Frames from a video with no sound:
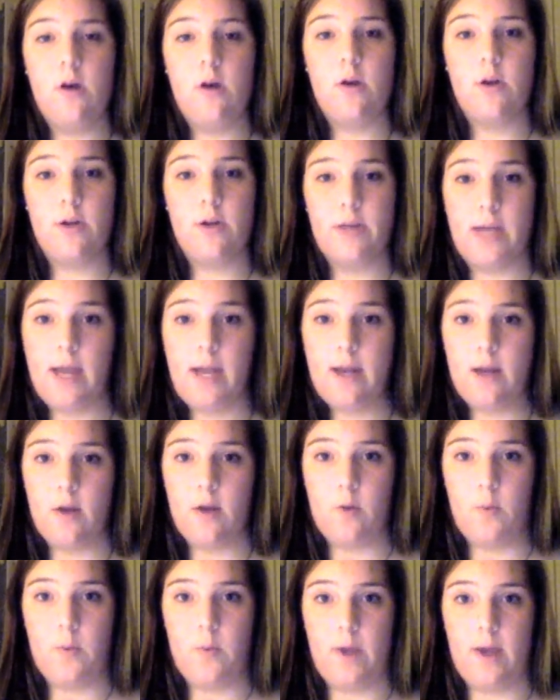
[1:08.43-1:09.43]
creating
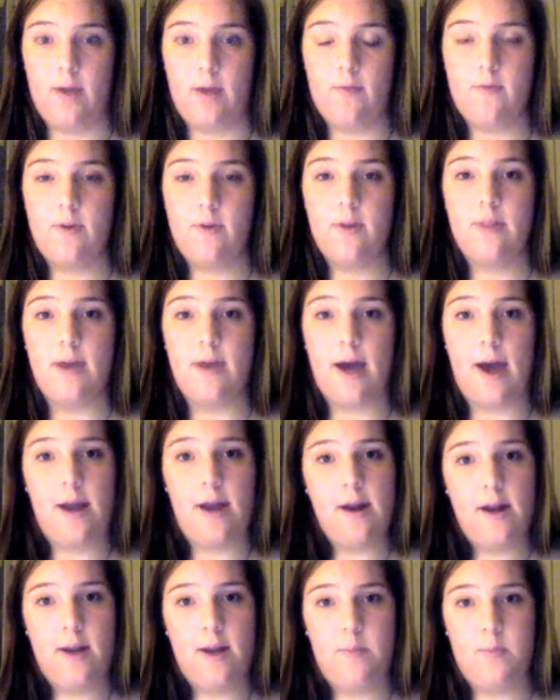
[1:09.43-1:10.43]
a wave, the
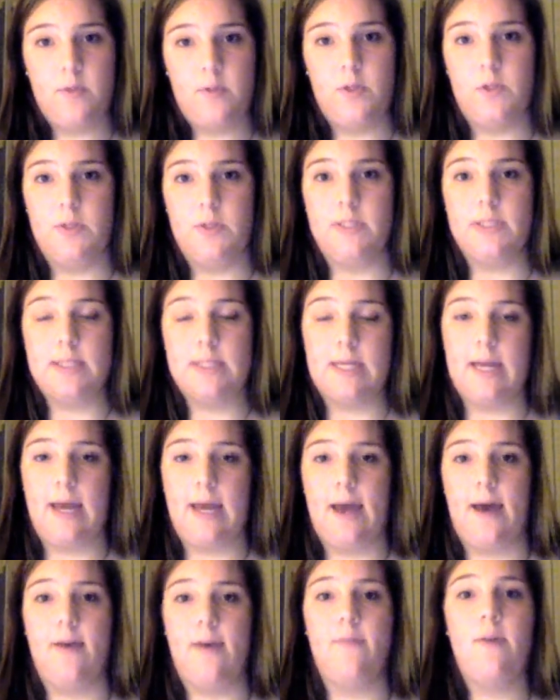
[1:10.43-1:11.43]
higher amplitude it's going to
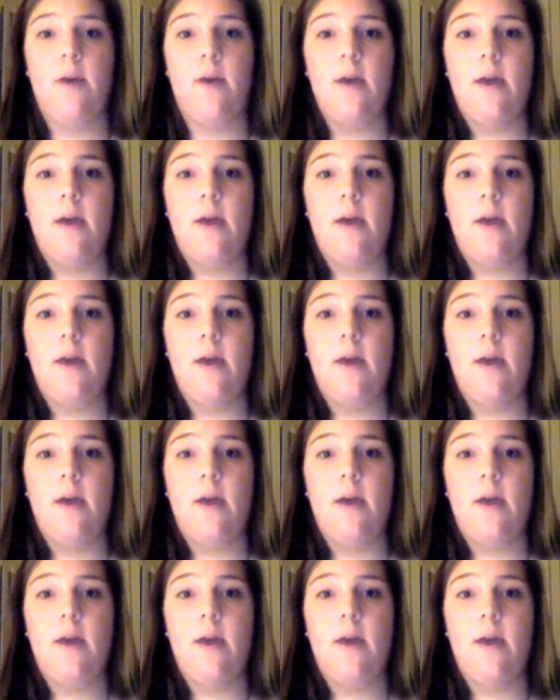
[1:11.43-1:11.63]
have,